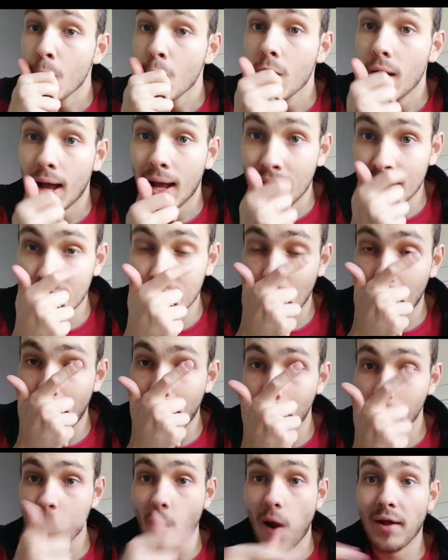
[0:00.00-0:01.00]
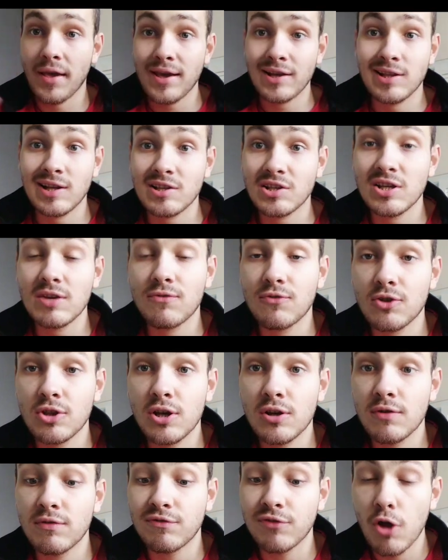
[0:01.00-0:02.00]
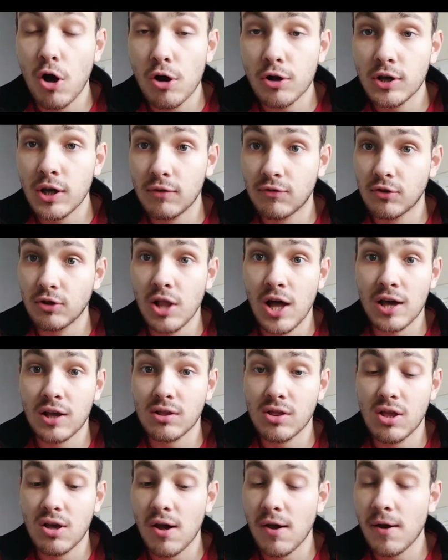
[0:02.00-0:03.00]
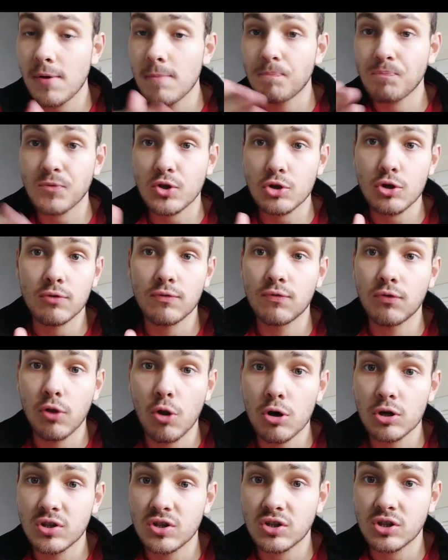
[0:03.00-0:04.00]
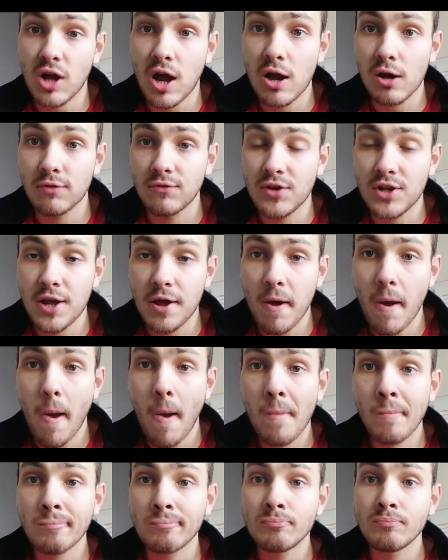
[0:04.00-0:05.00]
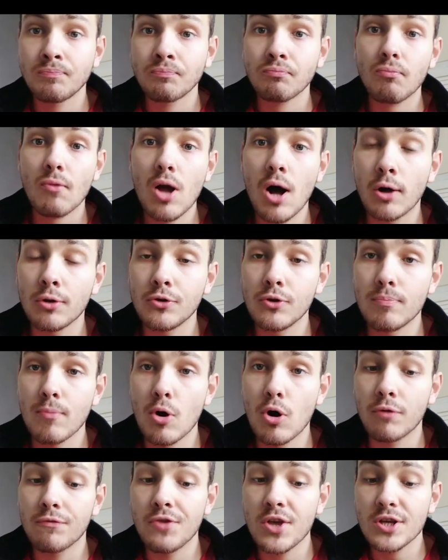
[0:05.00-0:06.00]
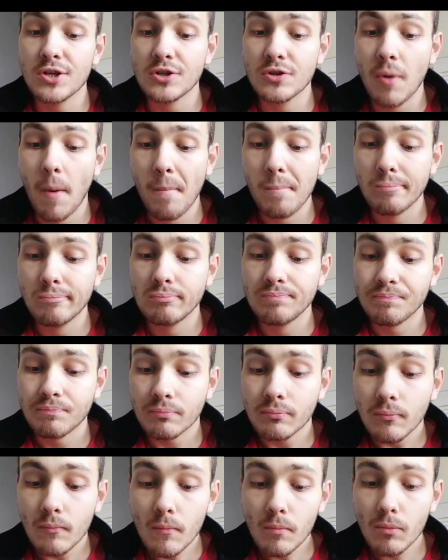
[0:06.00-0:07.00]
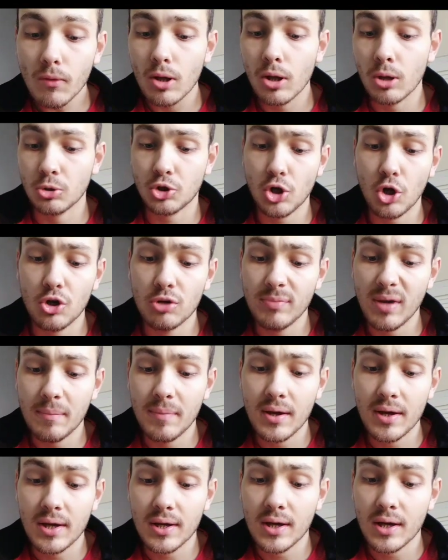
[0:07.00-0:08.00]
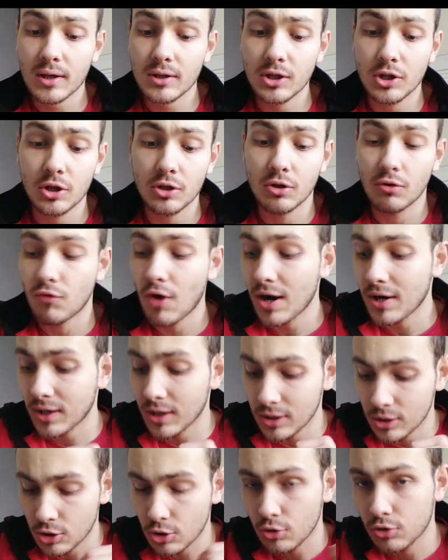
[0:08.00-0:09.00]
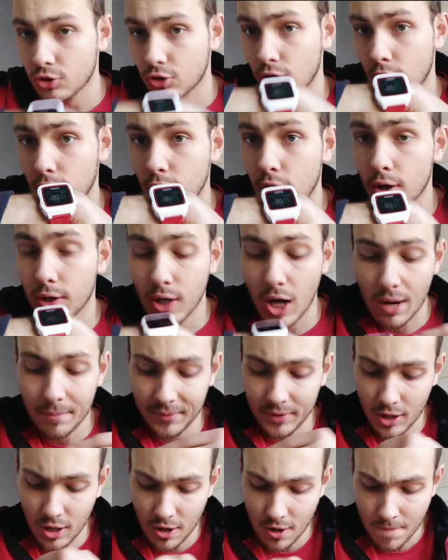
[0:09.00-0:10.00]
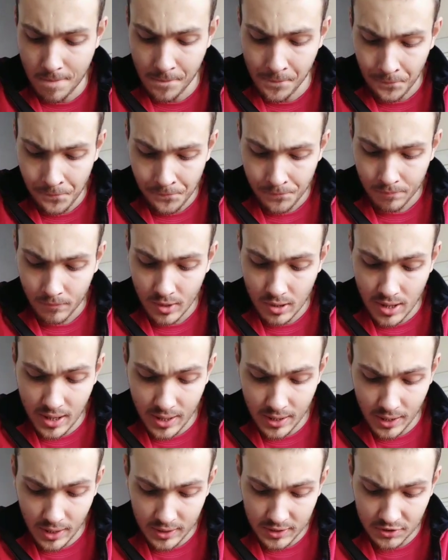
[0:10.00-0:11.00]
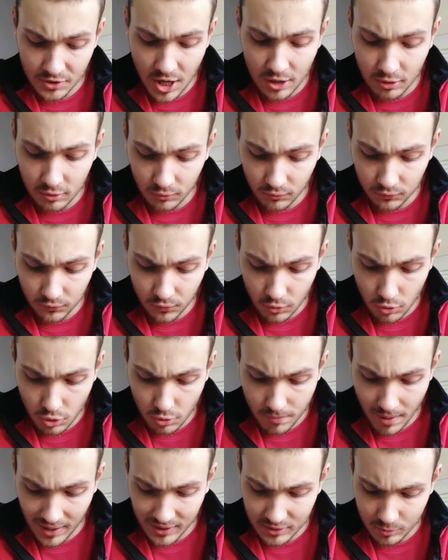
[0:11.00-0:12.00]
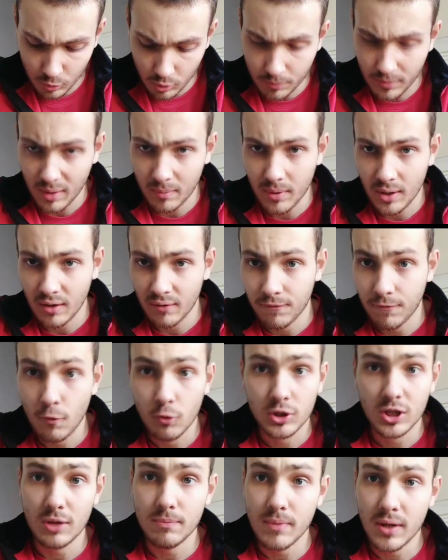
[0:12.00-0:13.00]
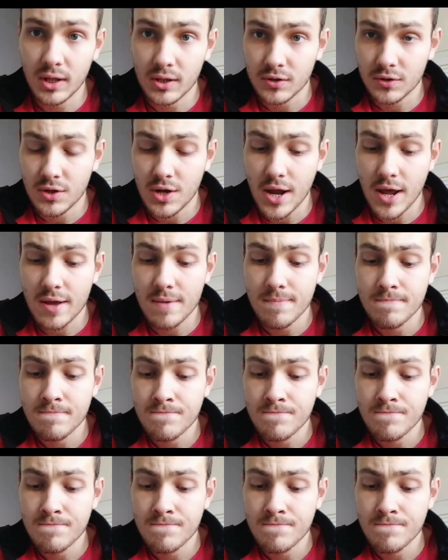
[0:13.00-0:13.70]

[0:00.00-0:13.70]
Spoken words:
And yeah, that's it for the vlog. If you like the sort of vlog style video, I'll do more of this. I'll show you maybe, you know, the running I do. So I got a Garmin here. I cycle for maximum maybe 40 minutes today.